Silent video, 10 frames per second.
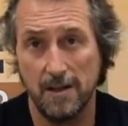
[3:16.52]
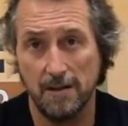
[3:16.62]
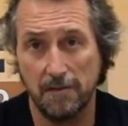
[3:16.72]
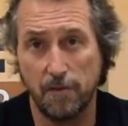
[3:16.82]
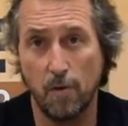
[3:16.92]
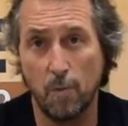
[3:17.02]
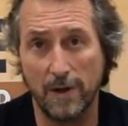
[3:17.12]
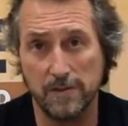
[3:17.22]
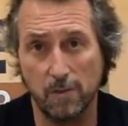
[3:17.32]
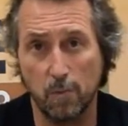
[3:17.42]
form
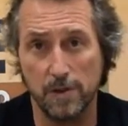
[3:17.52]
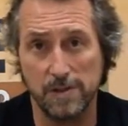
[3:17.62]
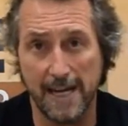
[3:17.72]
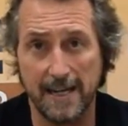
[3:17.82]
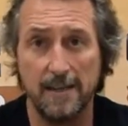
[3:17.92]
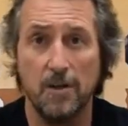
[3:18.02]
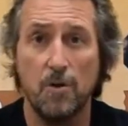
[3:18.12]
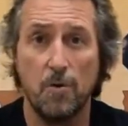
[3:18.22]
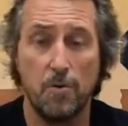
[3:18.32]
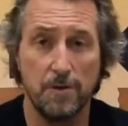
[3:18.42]
once the water's added
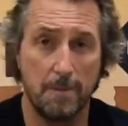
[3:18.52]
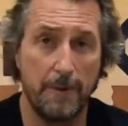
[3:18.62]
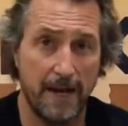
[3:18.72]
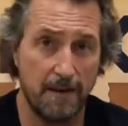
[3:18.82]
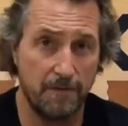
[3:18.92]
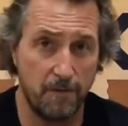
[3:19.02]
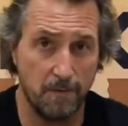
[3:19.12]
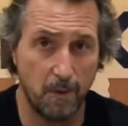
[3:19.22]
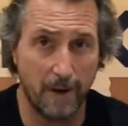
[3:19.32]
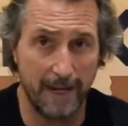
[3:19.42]
or in the powder form
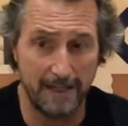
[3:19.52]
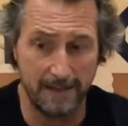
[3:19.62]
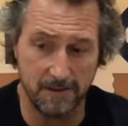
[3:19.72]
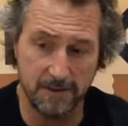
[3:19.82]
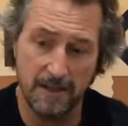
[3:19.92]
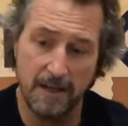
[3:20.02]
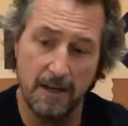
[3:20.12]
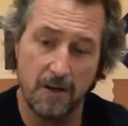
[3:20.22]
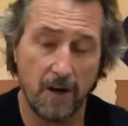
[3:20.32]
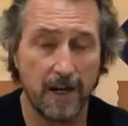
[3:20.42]
the way it is.
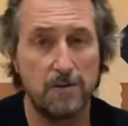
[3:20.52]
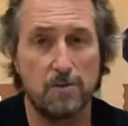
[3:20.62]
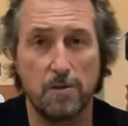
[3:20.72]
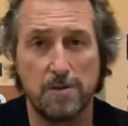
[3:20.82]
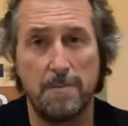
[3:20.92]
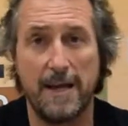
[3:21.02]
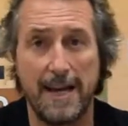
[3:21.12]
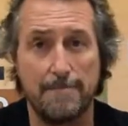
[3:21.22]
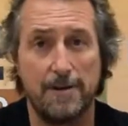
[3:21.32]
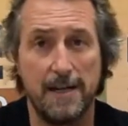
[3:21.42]
I can talk to you about
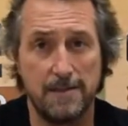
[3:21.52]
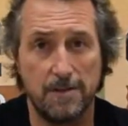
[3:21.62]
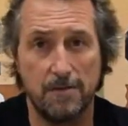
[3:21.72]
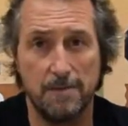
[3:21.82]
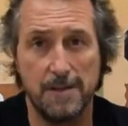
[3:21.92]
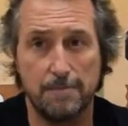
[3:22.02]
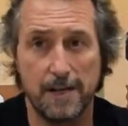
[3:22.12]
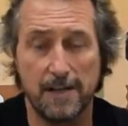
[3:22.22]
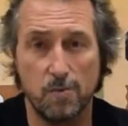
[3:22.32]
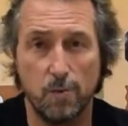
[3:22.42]
our products, the Gripset
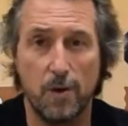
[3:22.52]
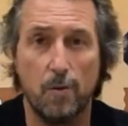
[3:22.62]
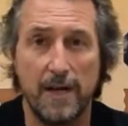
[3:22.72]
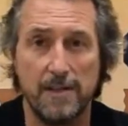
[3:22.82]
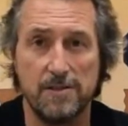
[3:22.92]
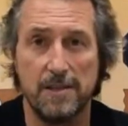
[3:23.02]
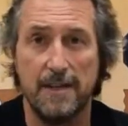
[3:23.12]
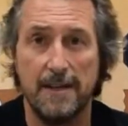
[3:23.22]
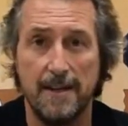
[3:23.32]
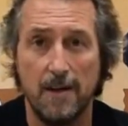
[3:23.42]
products. We always,
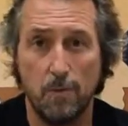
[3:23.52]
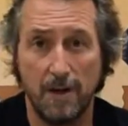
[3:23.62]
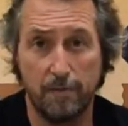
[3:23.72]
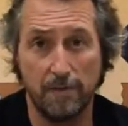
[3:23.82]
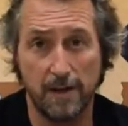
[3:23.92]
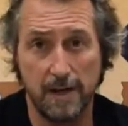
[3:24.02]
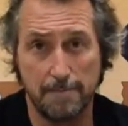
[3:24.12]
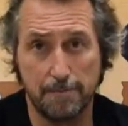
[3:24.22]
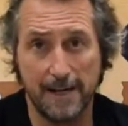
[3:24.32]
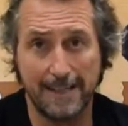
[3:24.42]
if we've got a
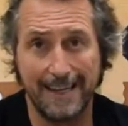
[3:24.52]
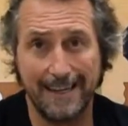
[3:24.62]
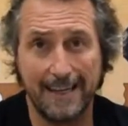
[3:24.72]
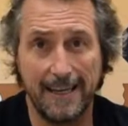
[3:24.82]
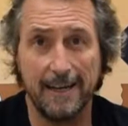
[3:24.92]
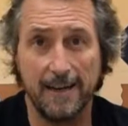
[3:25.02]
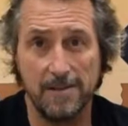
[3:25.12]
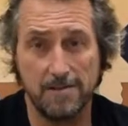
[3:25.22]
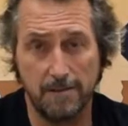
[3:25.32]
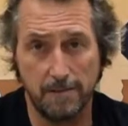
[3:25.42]
product in
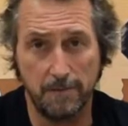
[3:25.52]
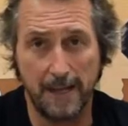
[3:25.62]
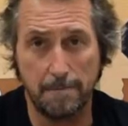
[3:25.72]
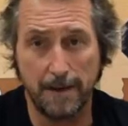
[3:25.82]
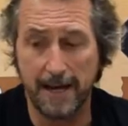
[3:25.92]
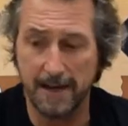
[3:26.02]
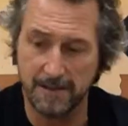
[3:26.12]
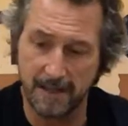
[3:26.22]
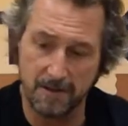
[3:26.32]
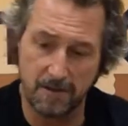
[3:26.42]
kilos like with our powders,
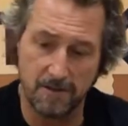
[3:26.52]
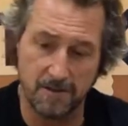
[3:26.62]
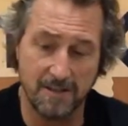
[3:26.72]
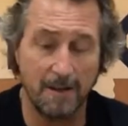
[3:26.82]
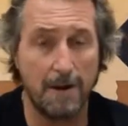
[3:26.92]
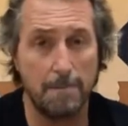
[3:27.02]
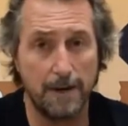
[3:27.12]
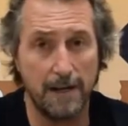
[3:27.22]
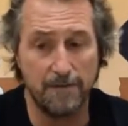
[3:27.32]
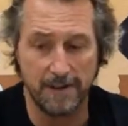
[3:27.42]
and let's use a
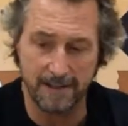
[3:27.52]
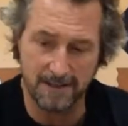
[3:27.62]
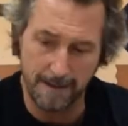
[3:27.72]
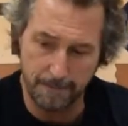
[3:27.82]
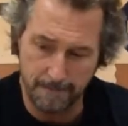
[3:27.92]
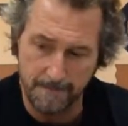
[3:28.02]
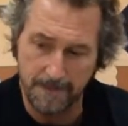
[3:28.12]
C1P for an example,